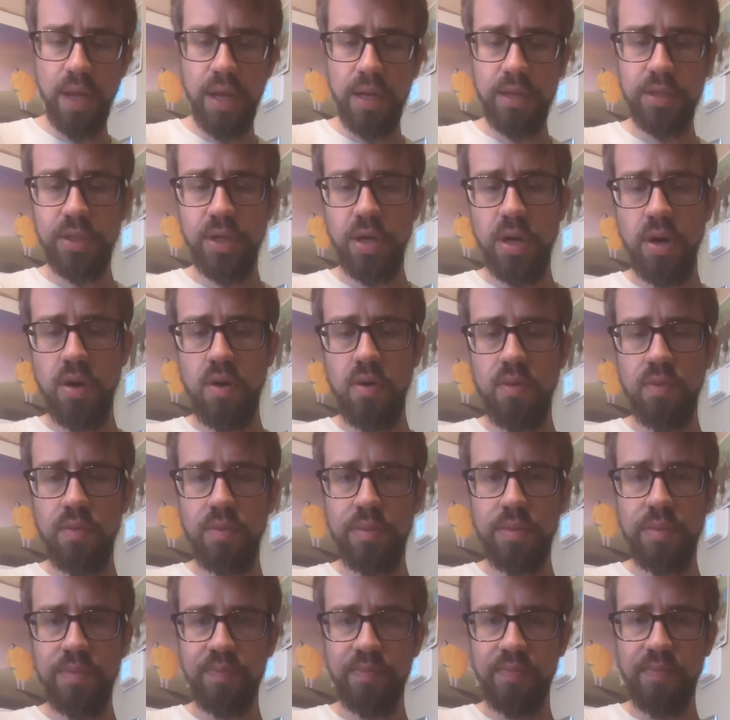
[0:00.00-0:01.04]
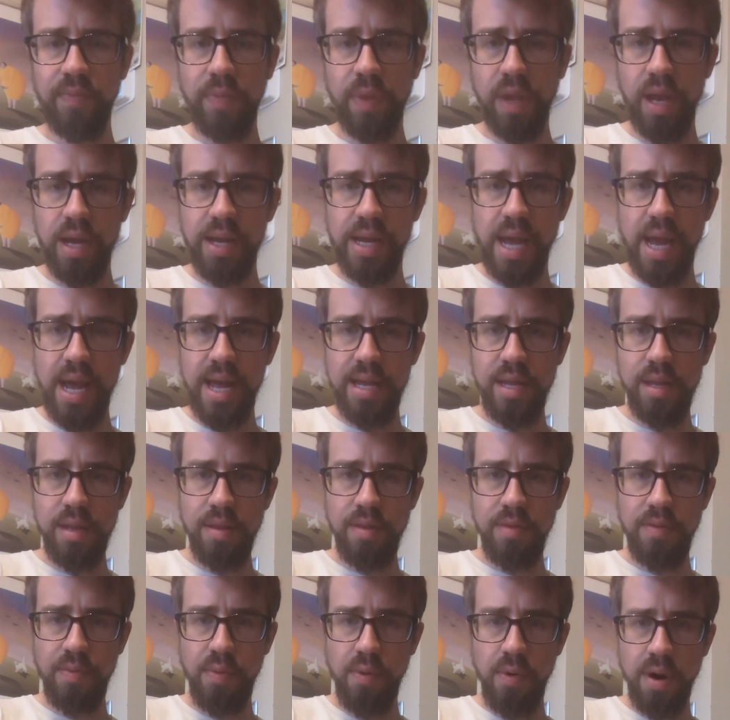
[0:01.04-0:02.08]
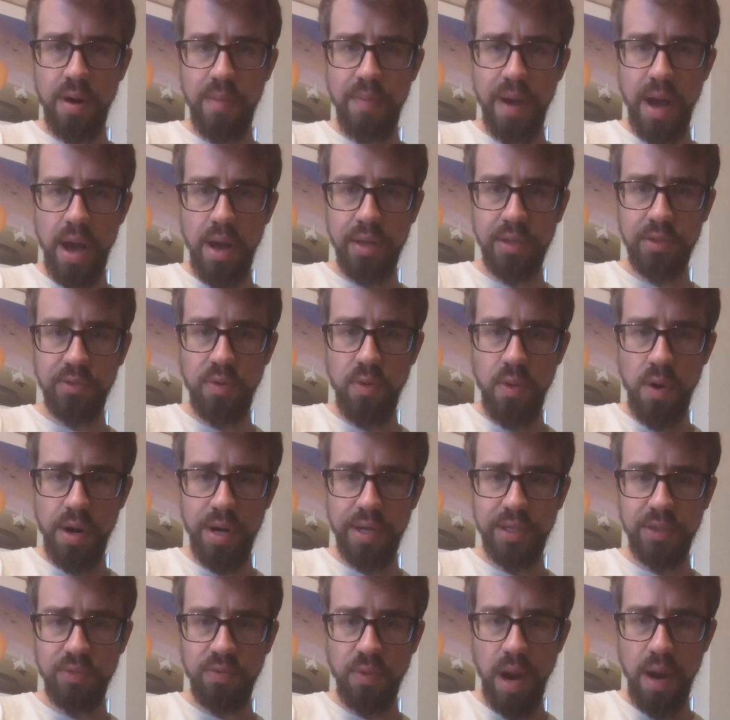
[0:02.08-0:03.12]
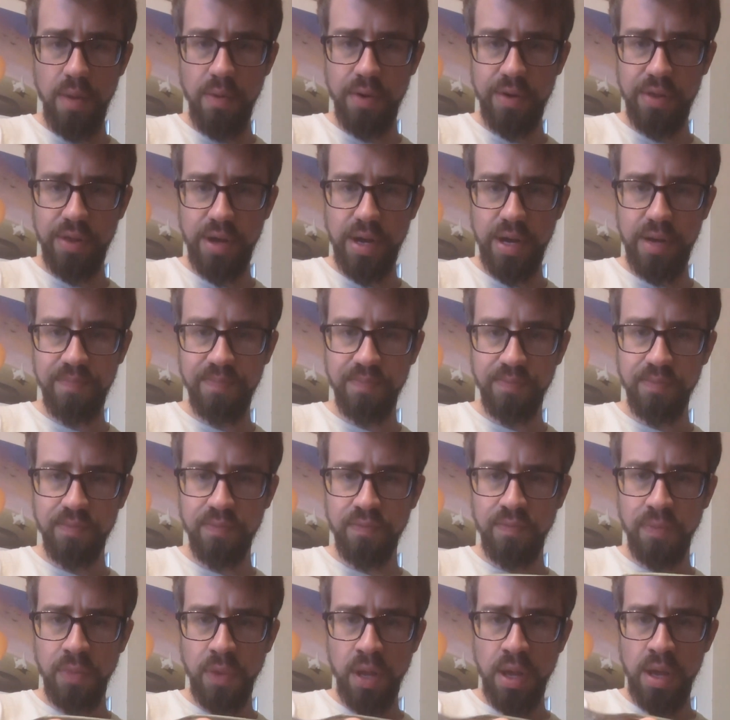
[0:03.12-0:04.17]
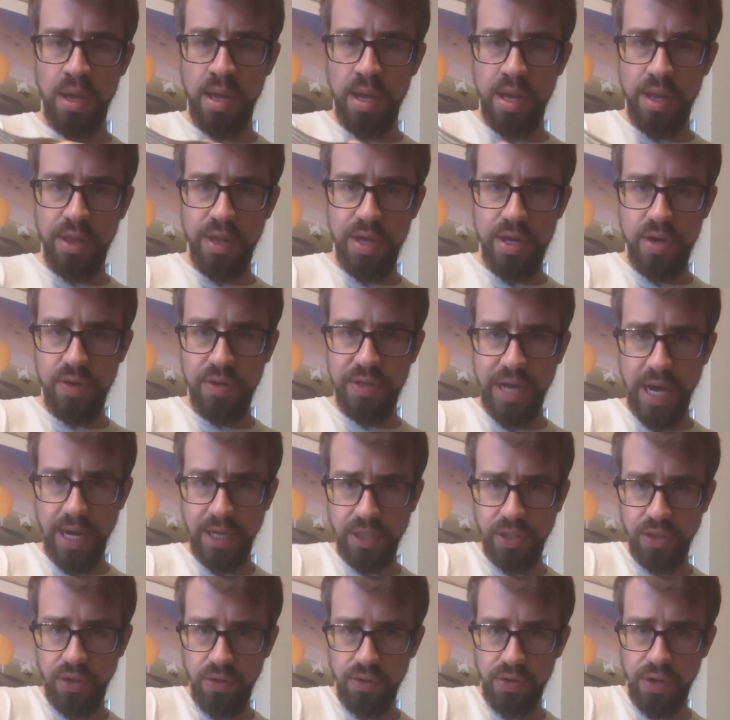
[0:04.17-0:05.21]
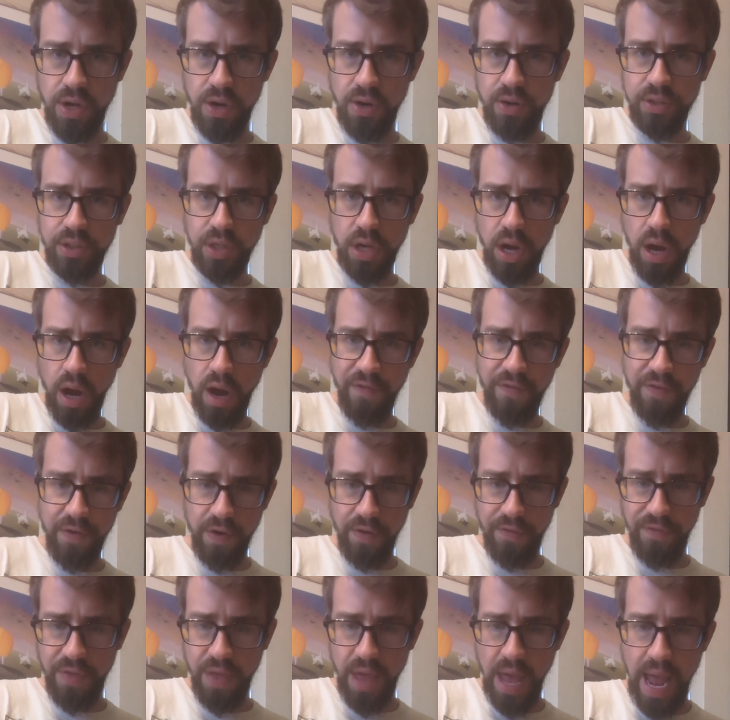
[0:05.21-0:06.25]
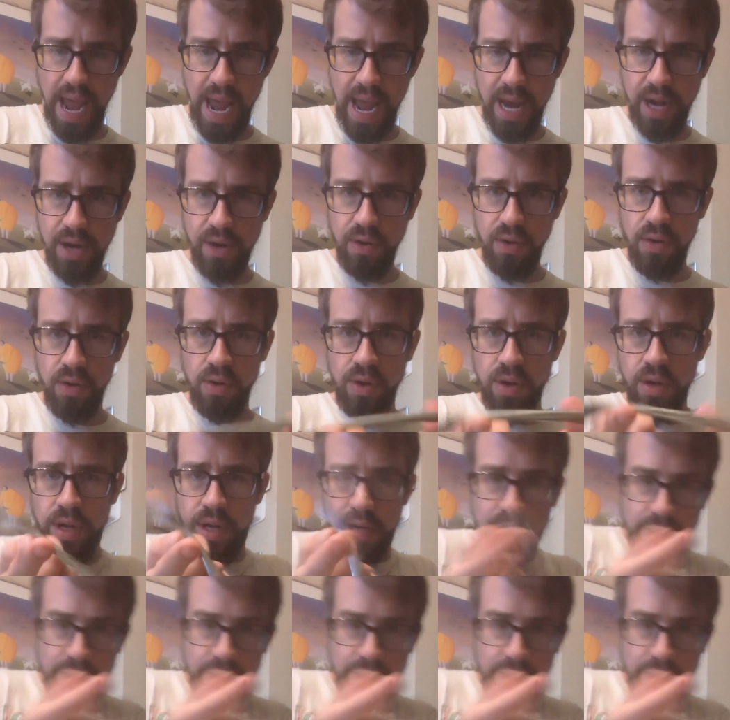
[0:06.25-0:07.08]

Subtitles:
So again, the point of balance we want is right where the utensil goes off of the handle.